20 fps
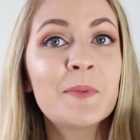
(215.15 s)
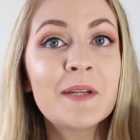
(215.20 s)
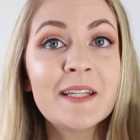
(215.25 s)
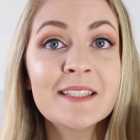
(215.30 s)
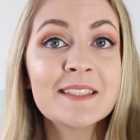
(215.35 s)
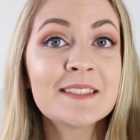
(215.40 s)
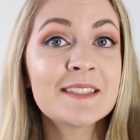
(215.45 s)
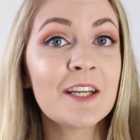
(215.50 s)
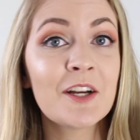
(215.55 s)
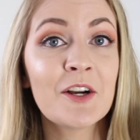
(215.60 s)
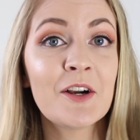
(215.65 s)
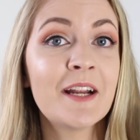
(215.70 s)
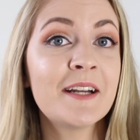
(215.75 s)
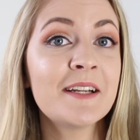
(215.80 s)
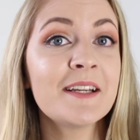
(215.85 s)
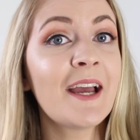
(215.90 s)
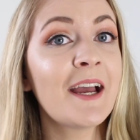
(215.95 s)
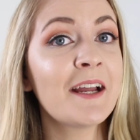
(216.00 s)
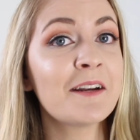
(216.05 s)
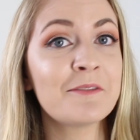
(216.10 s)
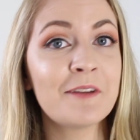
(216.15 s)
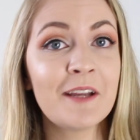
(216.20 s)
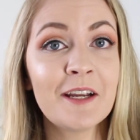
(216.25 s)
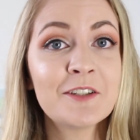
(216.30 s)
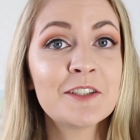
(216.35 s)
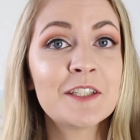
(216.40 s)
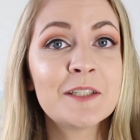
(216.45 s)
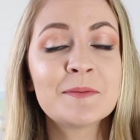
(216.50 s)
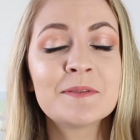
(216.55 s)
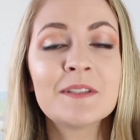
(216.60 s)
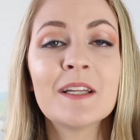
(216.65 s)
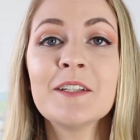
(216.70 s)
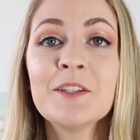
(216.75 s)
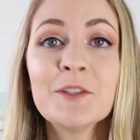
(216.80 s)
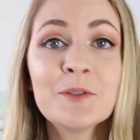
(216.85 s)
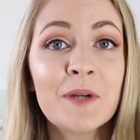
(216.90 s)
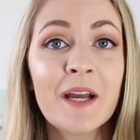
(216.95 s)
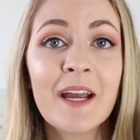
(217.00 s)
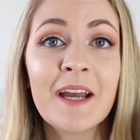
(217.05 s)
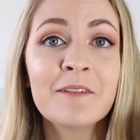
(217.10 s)
Please share any kind of hair tips that
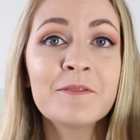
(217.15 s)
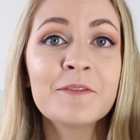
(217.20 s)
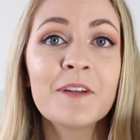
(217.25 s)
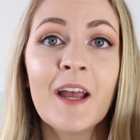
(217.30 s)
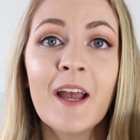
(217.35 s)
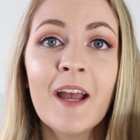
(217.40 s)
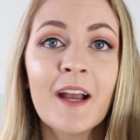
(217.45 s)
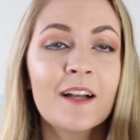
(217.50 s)
you have,